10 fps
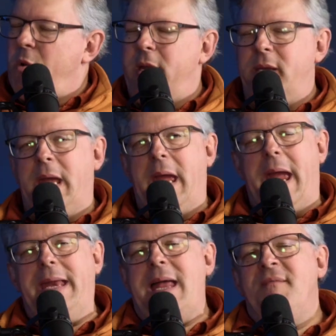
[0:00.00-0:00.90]
Right.
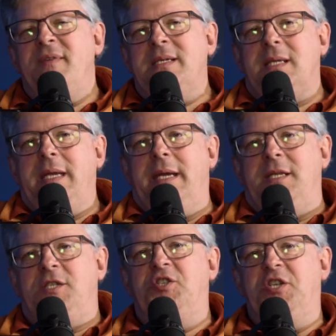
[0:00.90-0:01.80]
And obviously
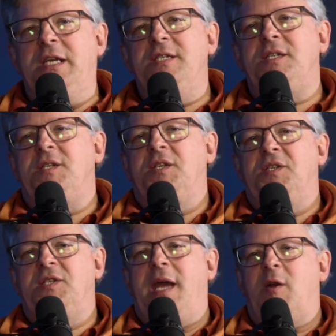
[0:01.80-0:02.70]
it's
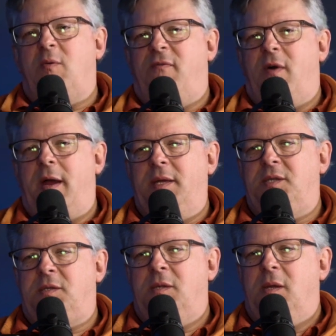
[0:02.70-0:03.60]
Jesus'
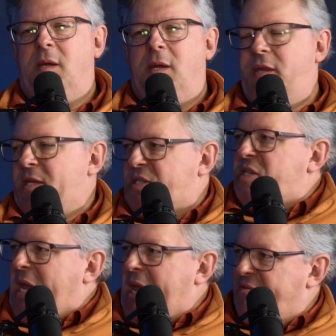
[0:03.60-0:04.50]
sacrifice that
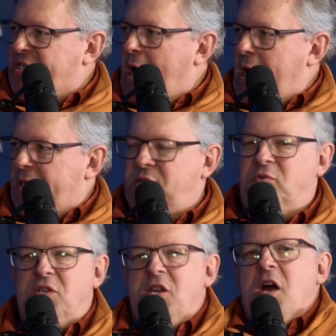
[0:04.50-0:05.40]
saves us.
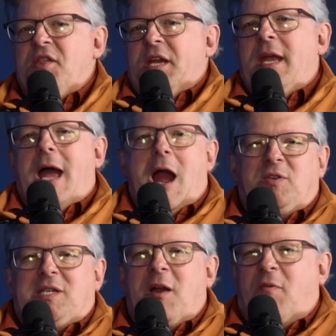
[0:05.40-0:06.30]
There's nothing, our
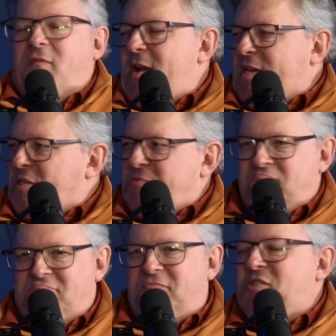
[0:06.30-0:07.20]
sacrifice
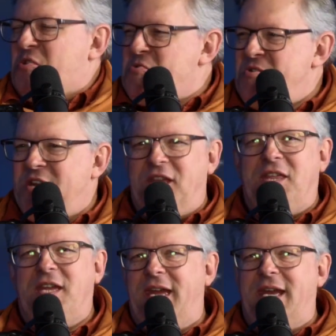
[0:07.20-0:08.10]
doesn't earn
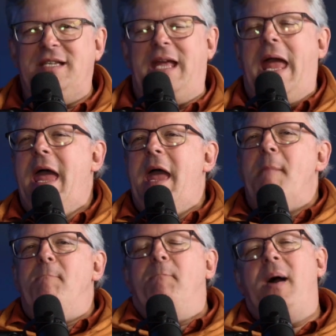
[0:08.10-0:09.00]
anything. Nope.
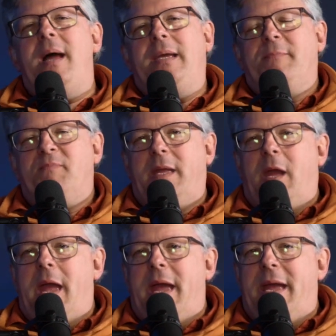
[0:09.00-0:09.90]
But
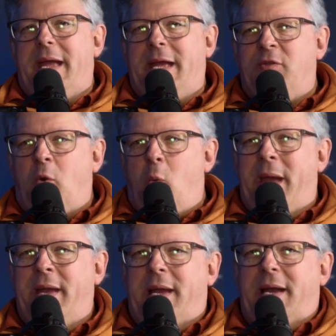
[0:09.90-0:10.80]
in the
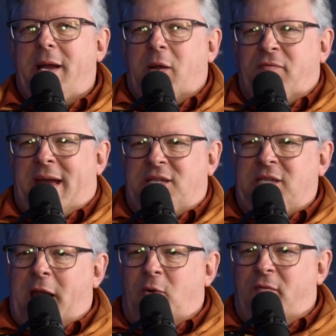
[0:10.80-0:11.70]
wake of that
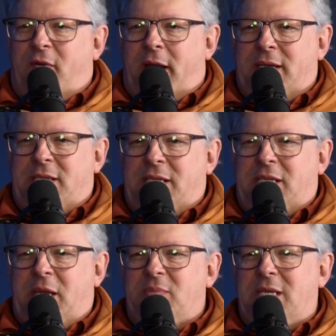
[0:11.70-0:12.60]
sacrifice, it
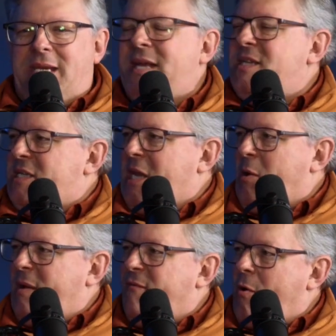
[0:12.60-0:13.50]
seems
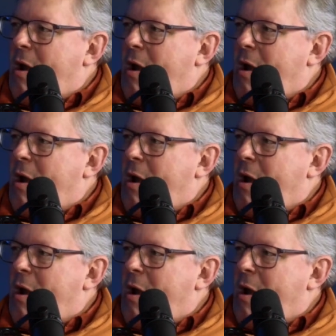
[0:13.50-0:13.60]
necessary for